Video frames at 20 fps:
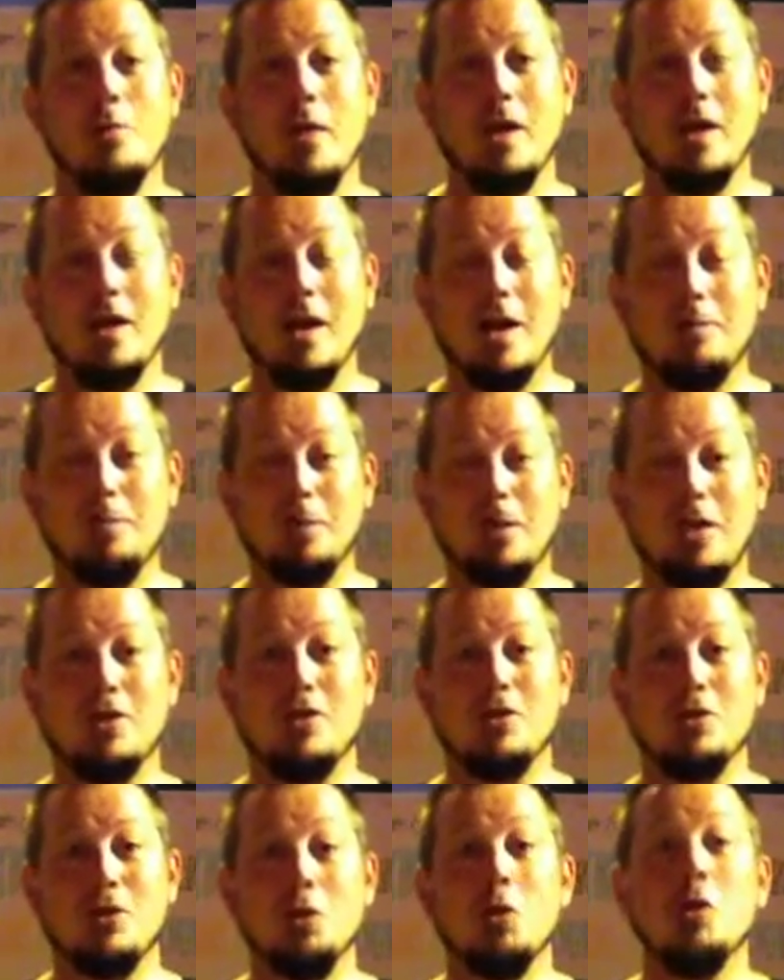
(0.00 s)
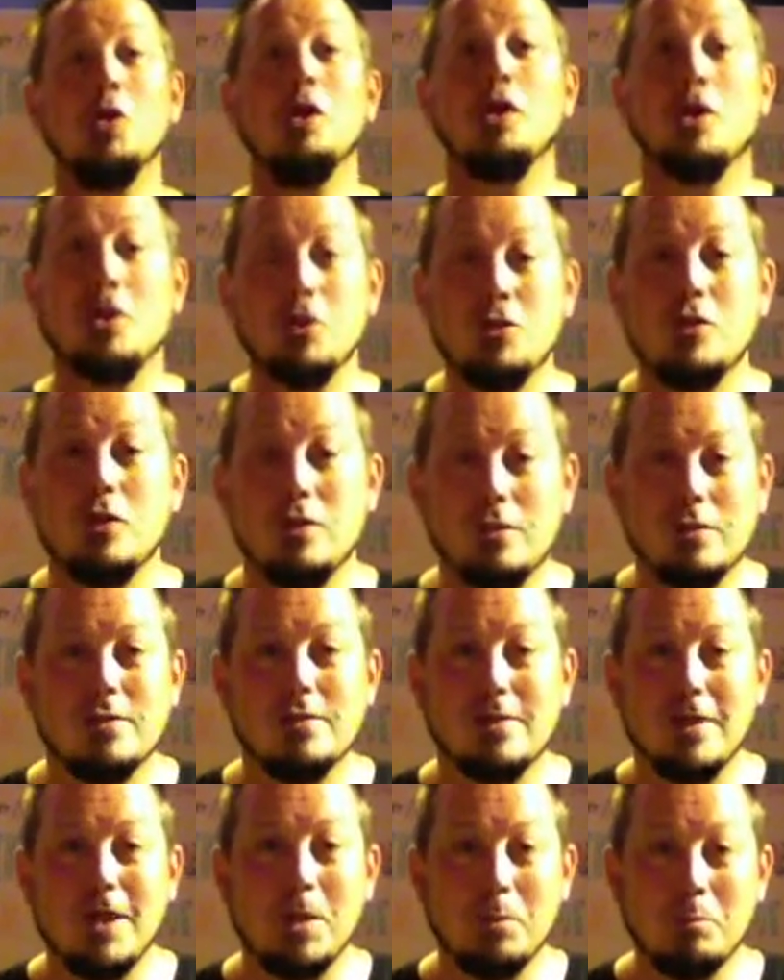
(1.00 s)
may God bless you in
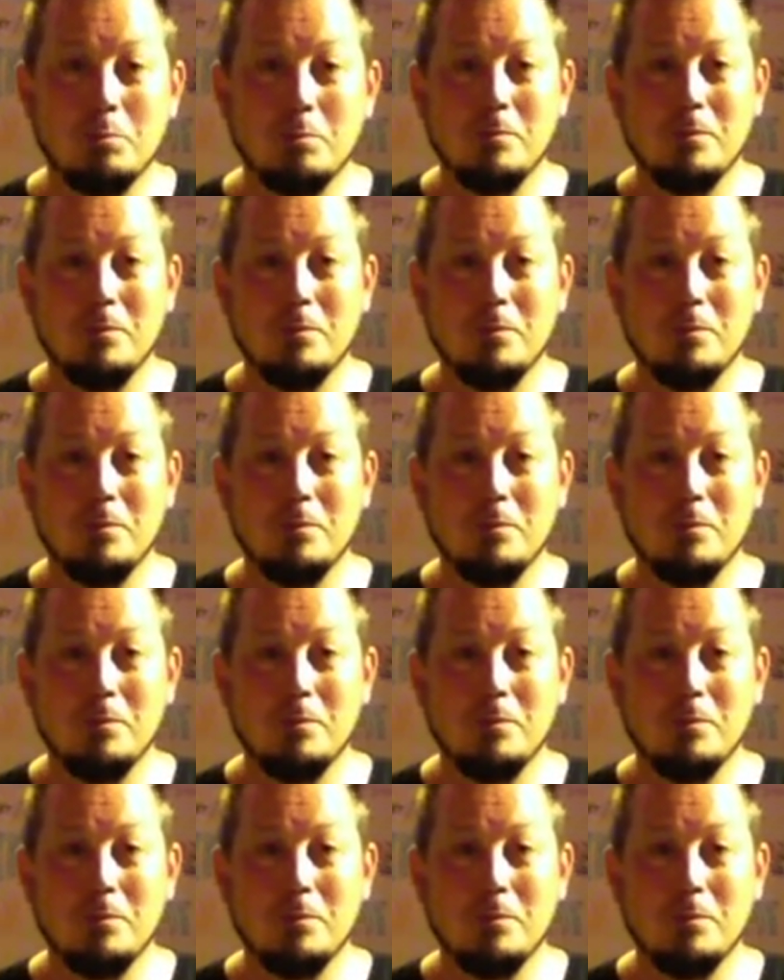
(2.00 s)
Jesus' name.